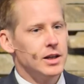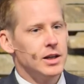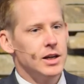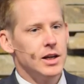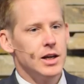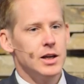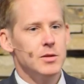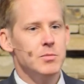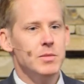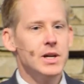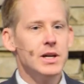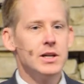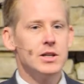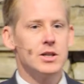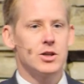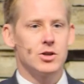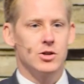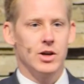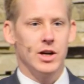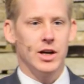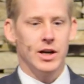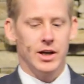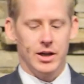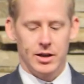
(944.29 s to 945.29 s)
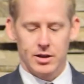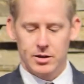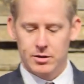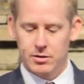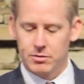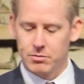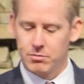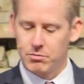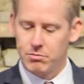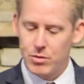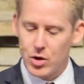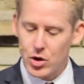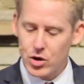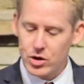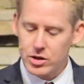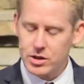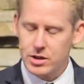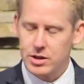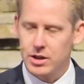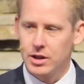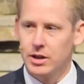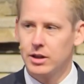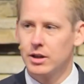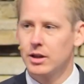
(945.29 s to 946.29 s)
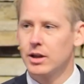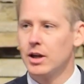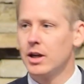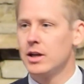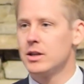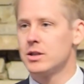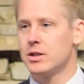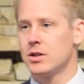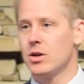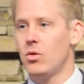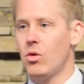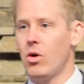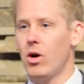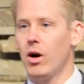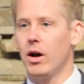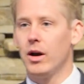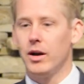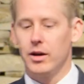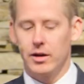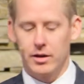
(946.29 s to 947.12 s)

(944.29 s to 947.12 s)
administrating, mercy, and so on.